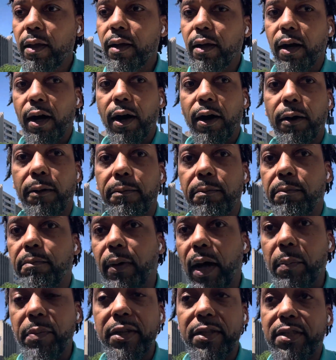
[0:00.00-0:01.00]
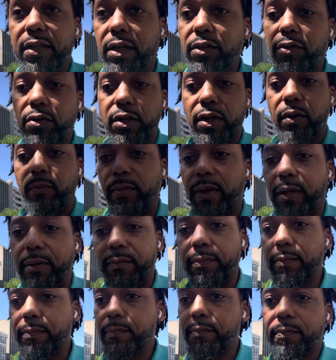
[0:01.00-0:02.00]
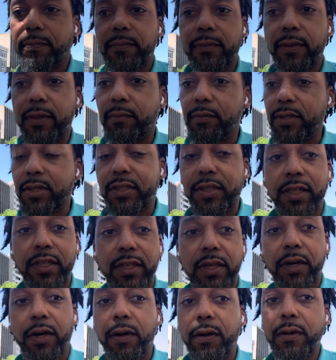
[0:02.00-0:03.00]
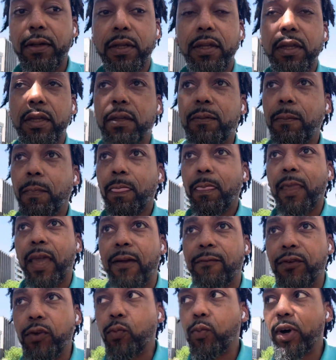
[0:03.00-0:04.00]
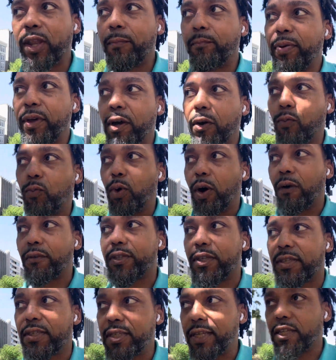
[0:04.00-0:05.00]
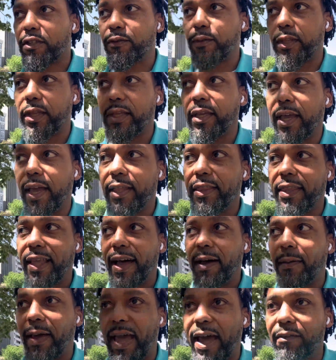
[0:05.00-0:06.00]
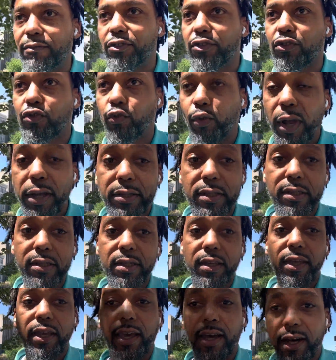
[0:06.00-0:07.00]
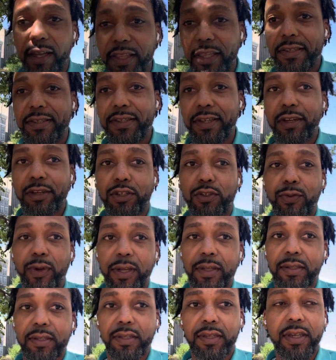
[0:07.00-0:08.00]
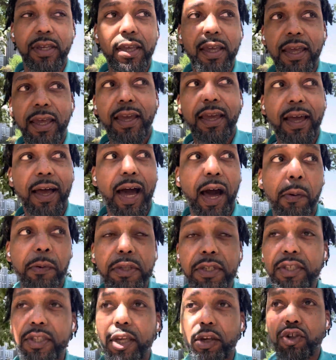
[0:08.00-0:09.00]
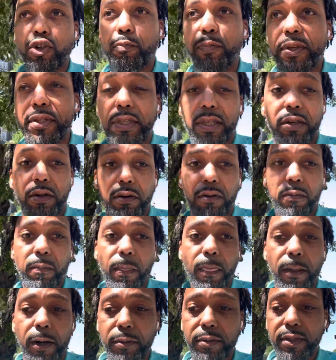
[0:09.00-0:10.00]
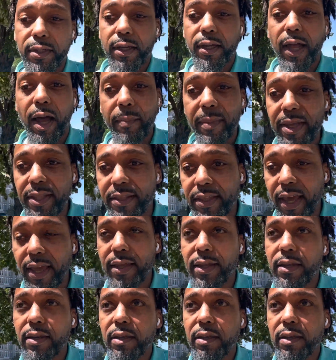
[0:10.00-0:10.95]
I'm just telling you, young man, just telling y'all, if you want to build wealth successfully and not have stress, unnecessary stress, I would suggest you be single, you know what I'm saying? I mean, date,